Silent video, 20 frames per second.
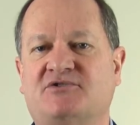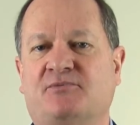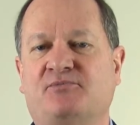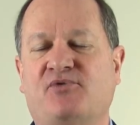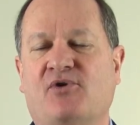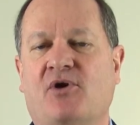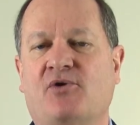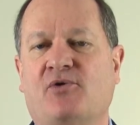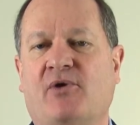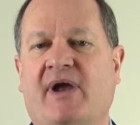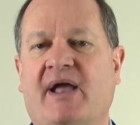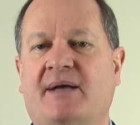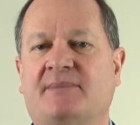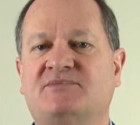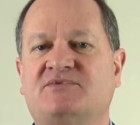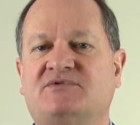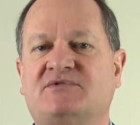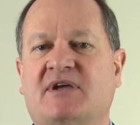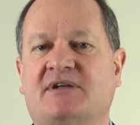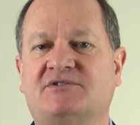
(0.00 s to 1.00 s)
or
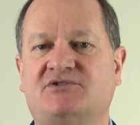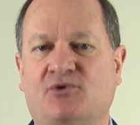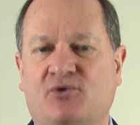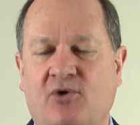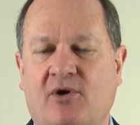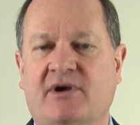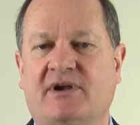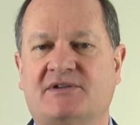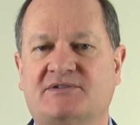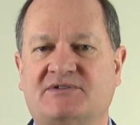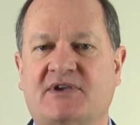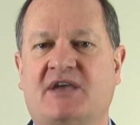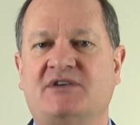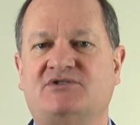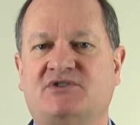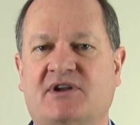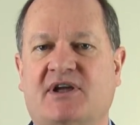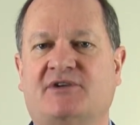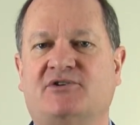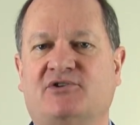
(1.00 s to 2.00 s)
programs that your
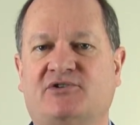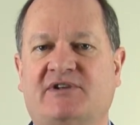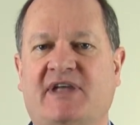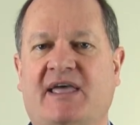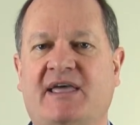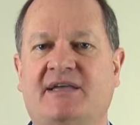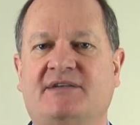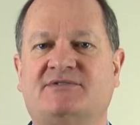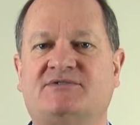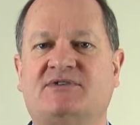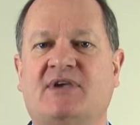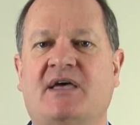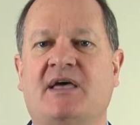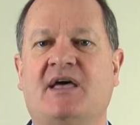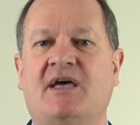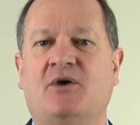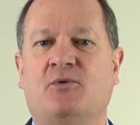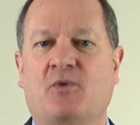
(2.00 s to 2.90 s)
organization undertakes